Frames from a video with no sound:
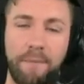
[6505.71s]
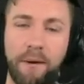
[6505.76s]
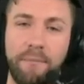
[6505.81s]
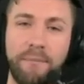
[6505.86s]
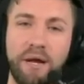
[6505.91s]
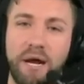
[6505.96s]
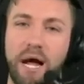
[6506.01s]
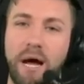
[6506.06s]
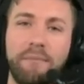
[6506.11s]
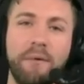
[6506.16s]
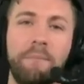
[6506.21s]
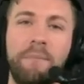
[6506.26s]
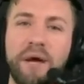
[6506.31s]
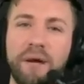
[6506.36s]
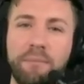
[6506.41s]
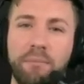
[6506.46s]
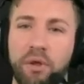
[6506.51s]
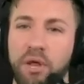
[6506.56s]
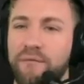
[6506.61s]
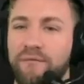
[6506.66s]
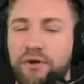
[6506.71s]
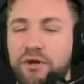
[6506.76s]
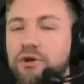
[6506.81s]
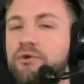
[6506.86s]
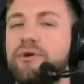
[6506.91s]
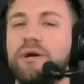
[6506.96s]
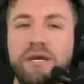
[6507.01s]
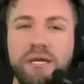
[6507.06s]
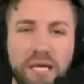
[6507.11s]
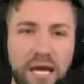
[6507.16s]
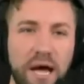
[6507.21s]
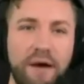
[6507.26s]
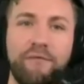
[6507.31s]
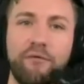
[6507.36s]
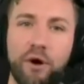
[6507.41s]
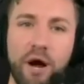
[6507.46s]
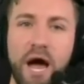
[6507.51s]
I mean, I'm a big believer. You can never